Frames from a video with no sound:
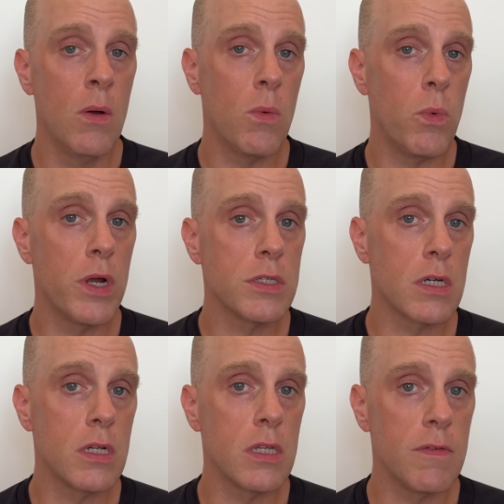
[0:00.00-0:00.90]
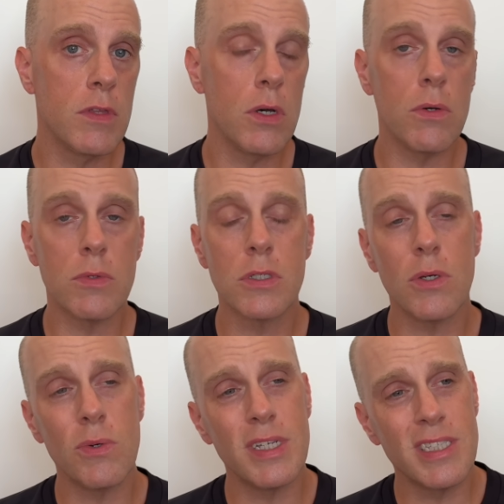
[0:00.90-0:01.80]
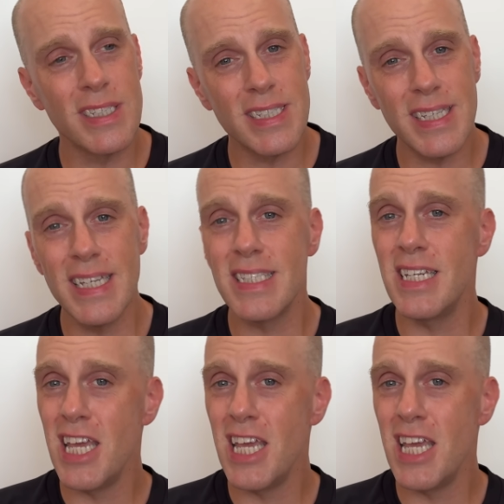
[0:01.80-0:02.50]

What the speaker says: where's it going to leave those? So it's an